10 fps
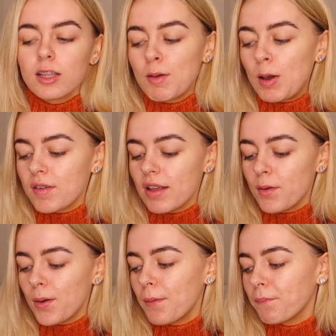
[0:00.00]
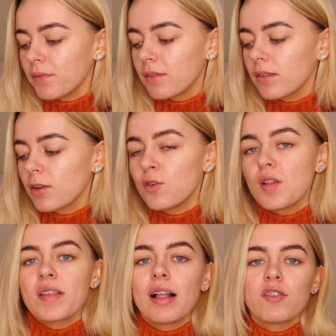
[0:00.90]
Powders everywhere. Cut
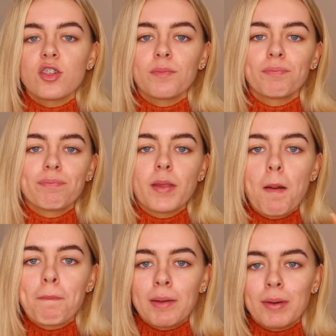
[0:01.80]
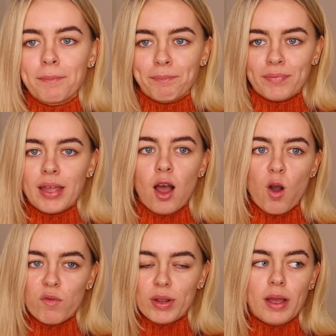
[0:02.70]
and salvage it. Bye bye.
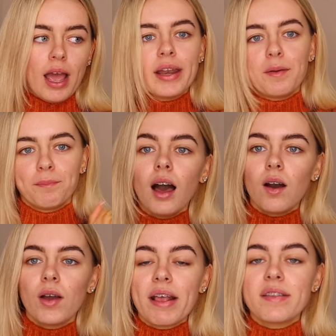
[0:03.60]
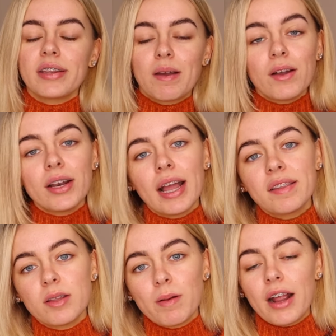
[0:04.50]
Over. I know. Okay, so now I'm going to get
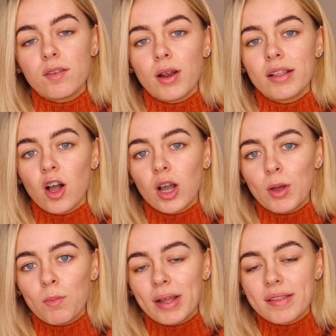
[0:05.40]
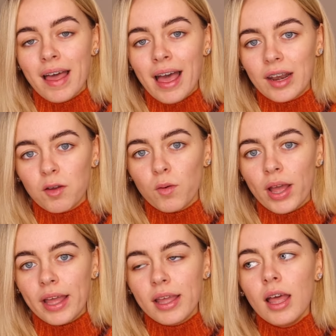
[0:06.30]
to the part where I talk about my tan,
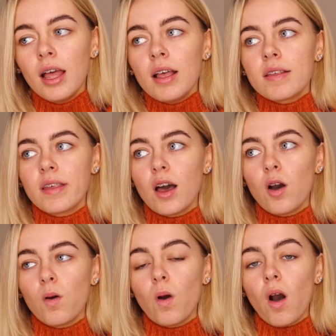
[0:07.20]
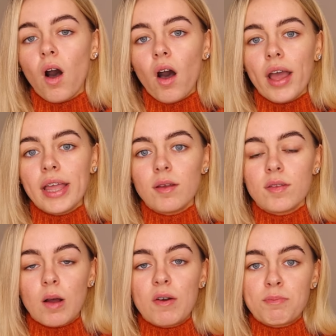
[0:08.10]
okay? So I
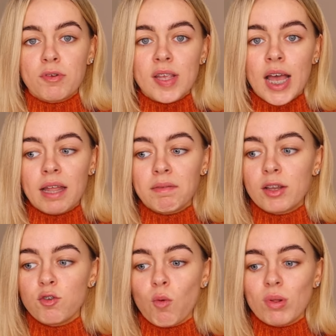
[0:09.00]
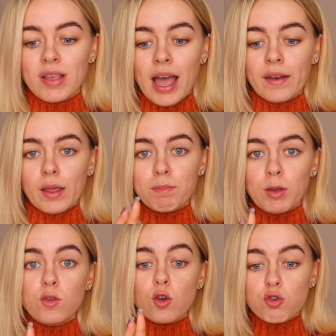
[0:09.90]
used to always put tan, like normal tan, like mousse,